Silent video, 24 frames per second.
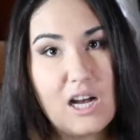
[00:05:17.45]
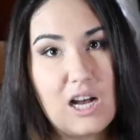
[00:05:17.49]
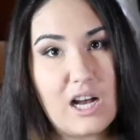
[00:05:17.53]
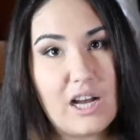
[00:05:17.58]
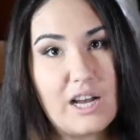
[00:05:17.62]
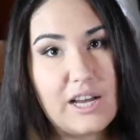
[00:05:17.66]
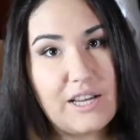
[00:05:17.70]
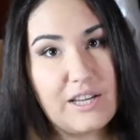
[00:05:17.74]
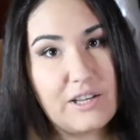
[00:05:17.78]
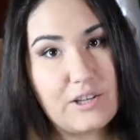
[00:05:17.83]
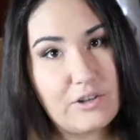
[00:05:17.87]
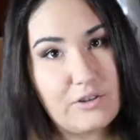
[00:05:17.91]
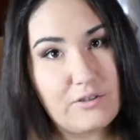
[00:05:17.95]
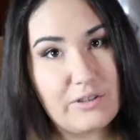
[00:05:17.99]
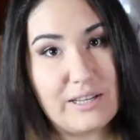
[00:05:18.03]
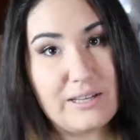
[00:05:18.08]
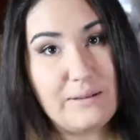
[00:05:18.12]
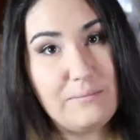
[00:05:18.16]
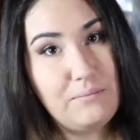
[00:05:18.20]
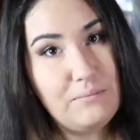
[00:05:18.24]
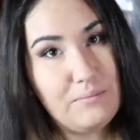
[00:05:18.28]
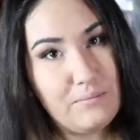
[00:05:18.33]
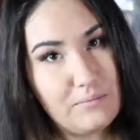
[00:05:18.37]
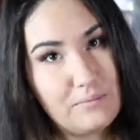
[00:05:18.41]
eye
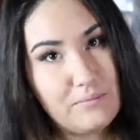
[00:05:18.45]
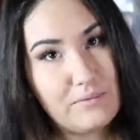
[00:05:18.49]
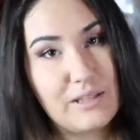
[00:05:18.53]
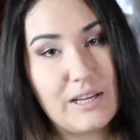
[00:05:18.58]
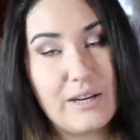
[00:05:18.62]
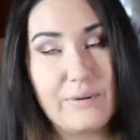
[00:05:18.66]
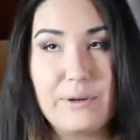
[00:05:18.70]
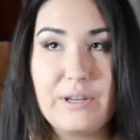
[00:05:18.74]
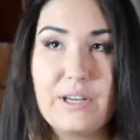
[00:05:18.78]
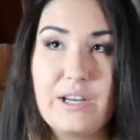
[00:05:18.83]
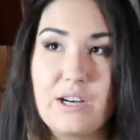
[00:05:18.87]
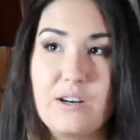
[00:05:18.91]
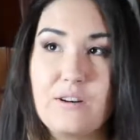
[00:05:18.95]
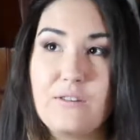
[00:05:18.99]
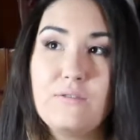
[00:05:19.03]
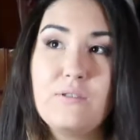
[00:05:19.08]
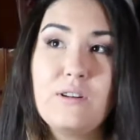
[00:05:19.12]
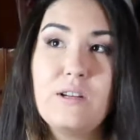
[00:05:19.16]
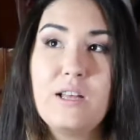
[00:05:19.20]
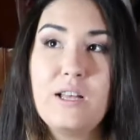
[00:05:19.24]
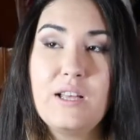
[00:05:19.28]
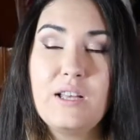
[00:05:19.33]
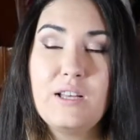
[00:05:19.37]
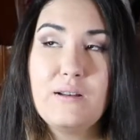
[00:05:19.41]
cream, there we go,
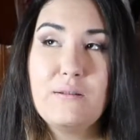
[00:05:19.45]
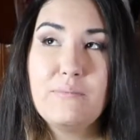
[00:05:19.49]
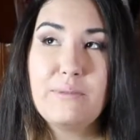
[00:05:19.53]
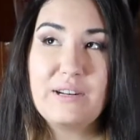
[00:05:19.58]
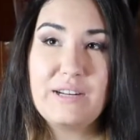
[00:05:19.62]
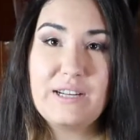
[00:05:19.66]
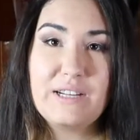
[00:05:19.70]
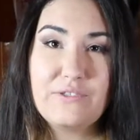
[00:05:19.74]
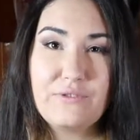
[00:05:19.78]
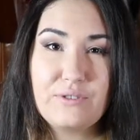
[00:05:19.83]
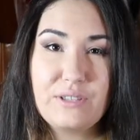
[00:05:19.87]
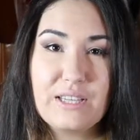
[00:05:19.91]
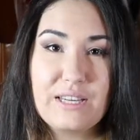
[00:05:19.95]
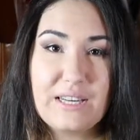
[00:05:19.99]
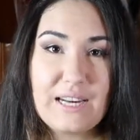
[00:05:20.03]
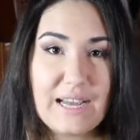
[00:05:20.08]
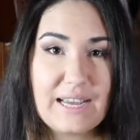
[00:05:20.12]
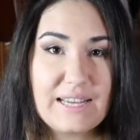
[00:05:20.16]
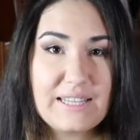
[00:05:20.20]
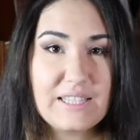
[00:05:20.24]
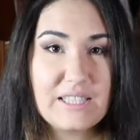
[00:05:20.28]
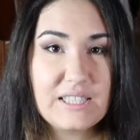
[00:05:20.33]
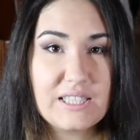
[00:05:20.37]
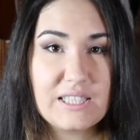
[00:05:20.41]
but it is really
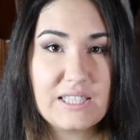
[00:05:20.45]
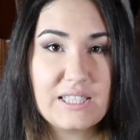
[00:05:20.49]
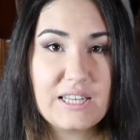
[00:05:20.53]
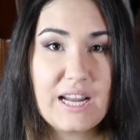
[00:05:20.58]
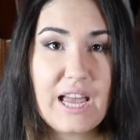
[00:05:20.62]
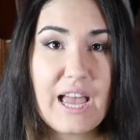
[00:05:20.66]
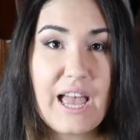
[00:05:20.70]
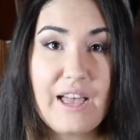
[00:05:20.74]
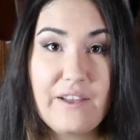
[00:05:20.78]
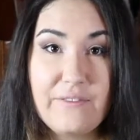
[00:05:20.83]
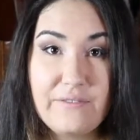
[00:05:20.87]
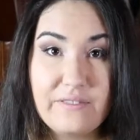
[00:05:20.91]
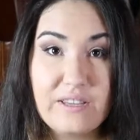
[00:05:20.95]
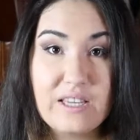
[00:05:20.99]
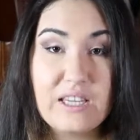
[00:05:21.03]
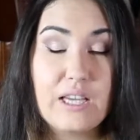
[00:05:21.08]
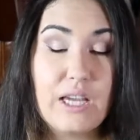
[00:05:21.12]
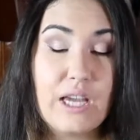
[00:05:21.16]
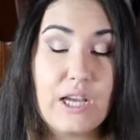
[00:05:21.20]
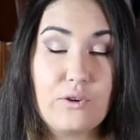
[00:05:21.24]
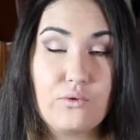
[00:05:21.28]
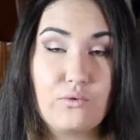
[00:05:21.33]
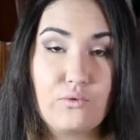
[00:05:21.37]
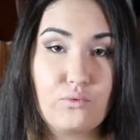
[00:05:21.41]
nice and
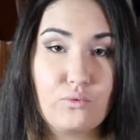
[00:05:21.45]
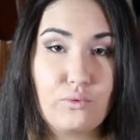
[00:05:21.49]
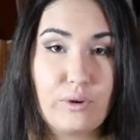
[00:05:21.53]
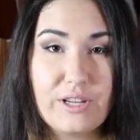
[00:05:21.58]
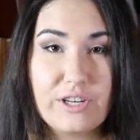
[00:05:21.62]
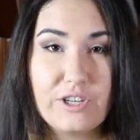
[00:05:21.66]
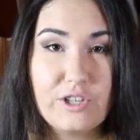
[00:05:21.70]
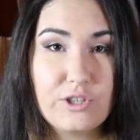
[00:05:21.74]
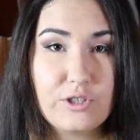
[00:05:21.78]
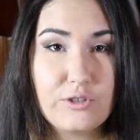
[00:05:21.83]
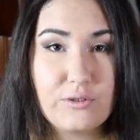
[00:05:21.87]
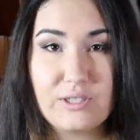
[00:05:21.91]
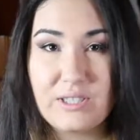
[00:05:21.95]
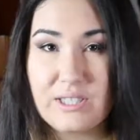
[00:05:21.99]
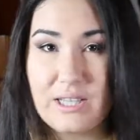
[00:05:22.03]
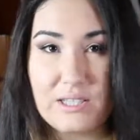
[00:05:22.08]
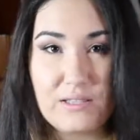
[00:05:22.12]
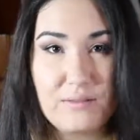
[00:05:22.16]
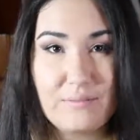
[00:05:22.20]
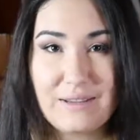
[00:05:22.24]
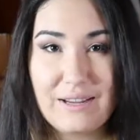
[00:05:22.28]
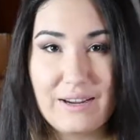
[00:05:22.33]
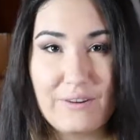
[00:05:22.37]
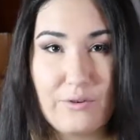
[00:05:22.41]
heavy and rich, so it's
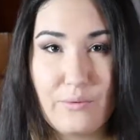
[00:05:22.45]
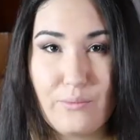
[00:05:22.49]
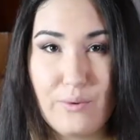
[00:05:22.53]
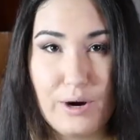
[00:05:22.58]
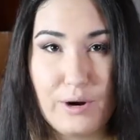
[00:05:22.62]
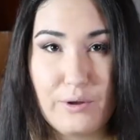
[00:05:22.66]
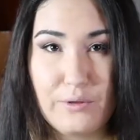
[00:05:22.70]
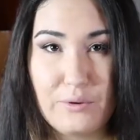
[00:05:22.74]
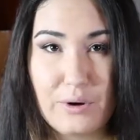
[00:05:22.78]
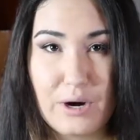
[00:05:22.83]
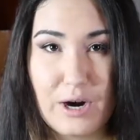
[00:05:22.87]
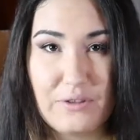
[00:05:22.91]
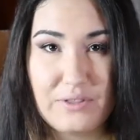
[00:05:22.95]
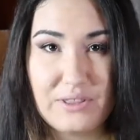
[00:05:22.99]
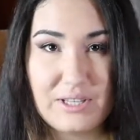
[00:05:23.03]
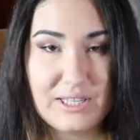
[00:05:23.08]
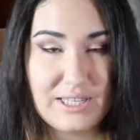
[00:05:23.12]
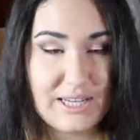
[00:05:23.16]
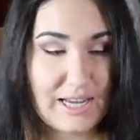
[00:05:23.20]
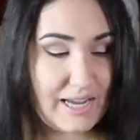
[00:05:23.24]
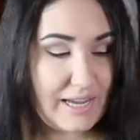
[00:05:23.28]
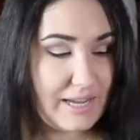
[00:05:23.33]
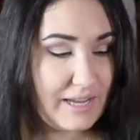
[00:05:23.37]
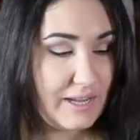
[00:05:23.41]
not something I would wear throughout the
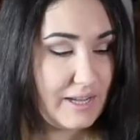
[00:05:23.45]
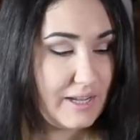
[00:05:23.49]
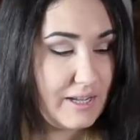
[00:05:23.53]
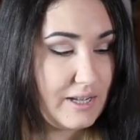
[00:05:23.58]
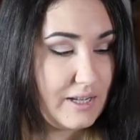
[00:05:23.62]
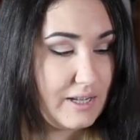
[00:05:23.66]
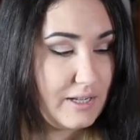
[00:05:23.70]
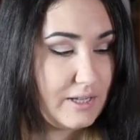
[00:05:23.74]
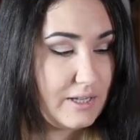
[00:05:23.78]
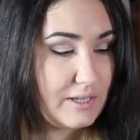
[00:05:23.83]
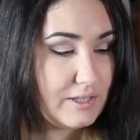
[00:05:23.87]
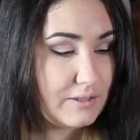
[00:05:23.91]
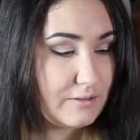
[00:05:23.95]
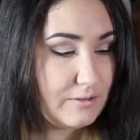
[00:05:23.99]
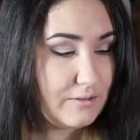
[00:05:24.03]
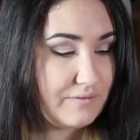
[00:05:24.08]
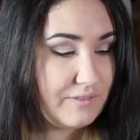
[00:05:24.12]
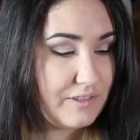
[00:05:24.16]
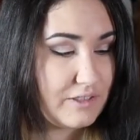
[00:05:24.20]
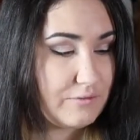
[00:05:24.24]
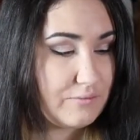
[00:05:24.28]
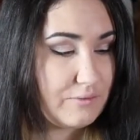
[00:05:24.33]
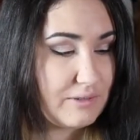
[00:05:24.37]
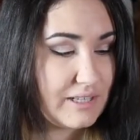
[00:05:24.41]
day. So
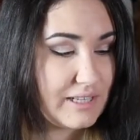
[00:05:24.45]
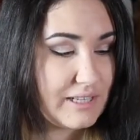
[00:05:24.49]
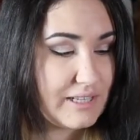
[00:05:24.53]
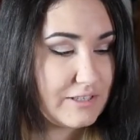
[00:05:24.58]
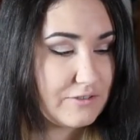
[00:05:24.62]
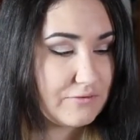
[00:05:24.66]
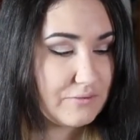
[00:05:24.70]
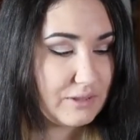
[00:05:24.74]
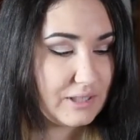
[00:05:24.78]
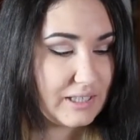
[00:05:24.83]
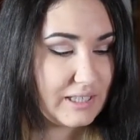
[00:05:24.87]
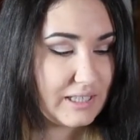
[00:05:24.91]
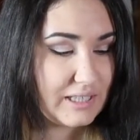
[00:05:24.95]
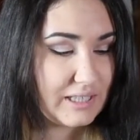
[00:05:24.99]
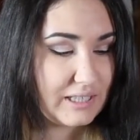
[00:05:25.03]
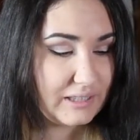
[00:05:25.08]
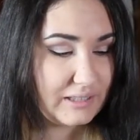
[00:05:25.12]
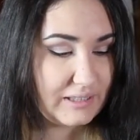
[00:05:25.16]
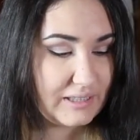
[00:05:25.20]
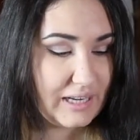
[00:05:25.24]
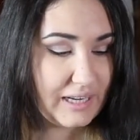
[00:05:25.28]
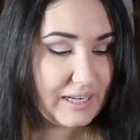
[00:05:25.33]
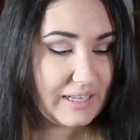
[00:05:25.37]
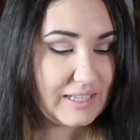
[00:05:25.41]
if this one is really
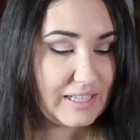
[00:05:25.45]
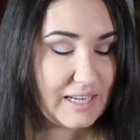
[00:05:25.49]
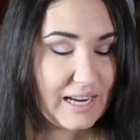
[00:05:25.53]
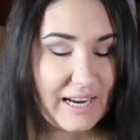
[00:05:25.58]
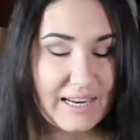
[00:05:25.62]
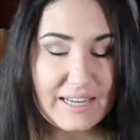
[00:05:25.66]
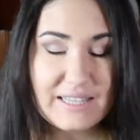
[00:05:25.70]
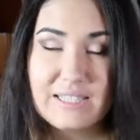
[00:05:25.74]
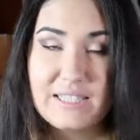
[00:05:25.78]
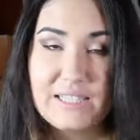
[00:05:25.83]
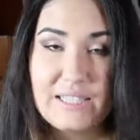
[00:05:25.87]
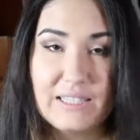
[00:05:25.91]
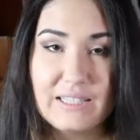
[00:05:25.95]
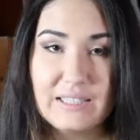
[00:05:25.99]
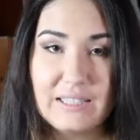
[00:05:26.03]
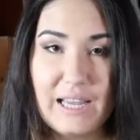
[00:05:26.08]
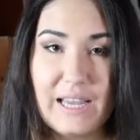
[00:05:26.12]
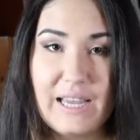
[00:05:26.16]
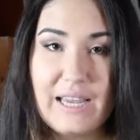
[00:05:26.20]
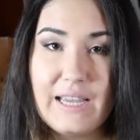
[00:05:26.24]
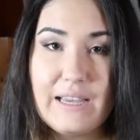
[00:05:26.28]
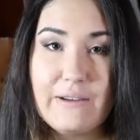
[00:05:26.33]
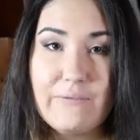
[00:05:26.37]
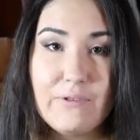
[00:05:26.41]
like nice and
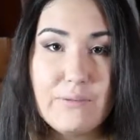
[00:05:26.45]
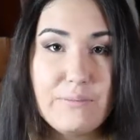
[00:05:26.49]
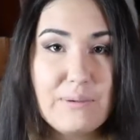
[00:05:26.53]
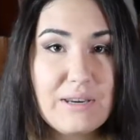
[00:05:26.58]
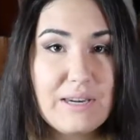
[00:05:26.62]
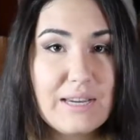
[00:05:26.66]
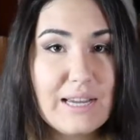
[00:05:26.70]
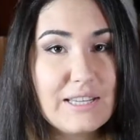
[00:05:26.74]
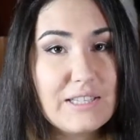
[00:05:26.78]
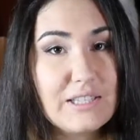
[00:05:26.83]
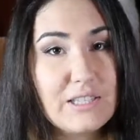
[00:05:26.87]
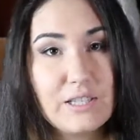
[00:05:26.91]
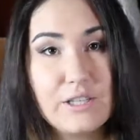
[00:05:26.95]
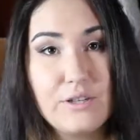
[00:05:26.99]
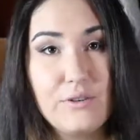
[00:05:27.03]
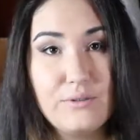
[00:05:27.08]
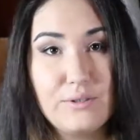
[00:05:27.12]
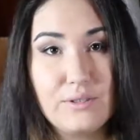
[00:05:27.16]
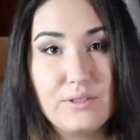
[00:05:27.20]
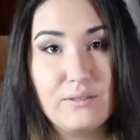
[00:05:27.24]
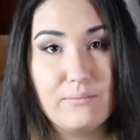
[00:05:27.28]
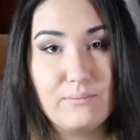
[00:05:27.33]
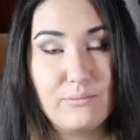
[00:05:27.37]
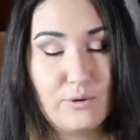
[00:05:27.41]
light, it would be nice to
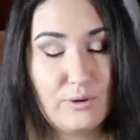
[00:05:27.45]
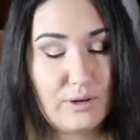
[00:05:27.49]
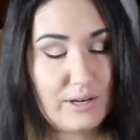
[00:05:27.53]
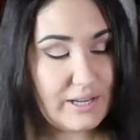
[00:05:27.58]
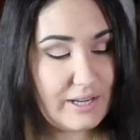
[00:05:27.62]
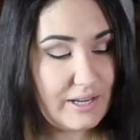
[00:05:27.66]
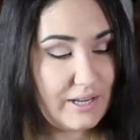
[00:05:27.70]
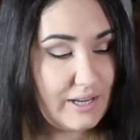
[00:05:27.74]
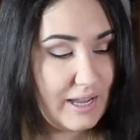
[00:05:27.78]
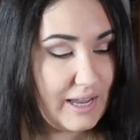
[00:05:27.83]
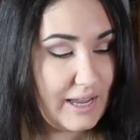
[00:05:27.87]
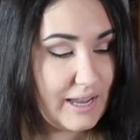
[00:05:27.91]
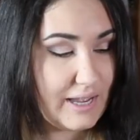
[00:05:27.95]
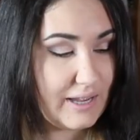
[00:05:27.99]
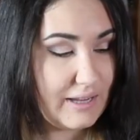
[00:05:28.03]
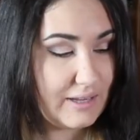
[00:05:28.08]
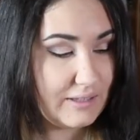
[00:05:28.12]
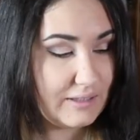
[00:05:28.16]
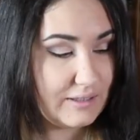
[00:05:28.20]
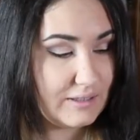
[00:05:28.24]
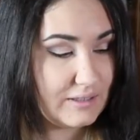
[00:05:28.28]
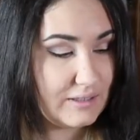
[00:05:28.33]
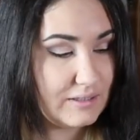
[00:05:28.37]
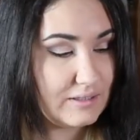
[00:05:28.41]
use in the morning,
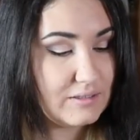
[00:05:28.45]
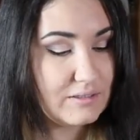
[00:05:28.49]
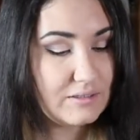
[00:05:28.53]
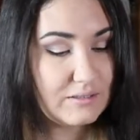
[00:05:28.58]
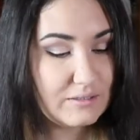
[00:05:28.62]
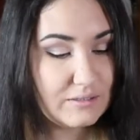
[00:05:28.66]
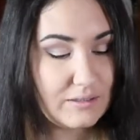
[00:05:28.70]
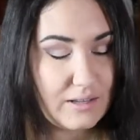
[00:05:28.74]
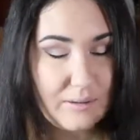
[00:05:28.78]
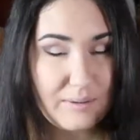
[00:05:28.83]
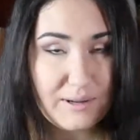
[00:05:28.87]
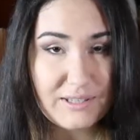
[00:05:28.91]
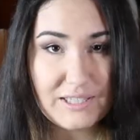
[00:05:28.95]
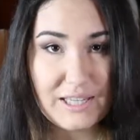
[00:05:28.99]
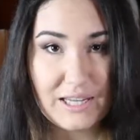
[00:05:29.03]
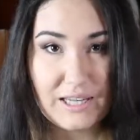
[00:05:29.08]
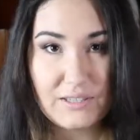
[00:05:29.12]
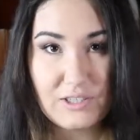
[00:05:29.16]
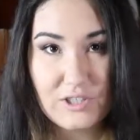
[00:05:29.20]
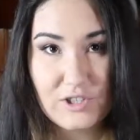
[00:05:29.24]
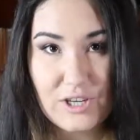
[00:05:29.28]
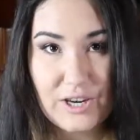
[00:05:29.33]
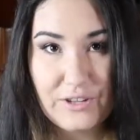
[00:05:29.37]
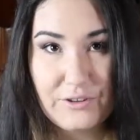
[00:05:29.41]
and I'm
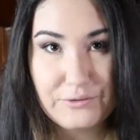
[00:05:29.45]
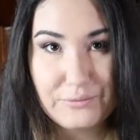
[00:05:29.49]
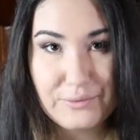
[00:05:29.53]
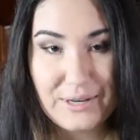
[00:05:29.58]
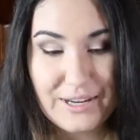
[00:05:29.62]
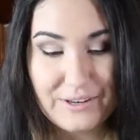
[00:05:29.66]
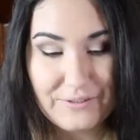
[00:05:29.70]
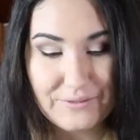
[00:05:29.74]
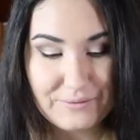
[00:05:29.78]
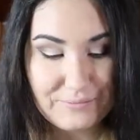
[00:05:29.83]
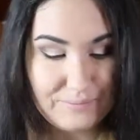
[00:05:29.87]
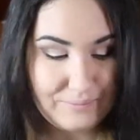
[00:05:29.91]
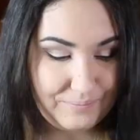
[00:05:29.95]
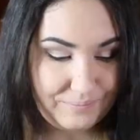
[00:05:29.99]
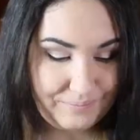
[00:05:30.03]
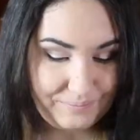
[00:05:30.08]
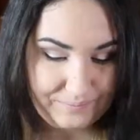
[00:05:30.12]
excited to try this one out.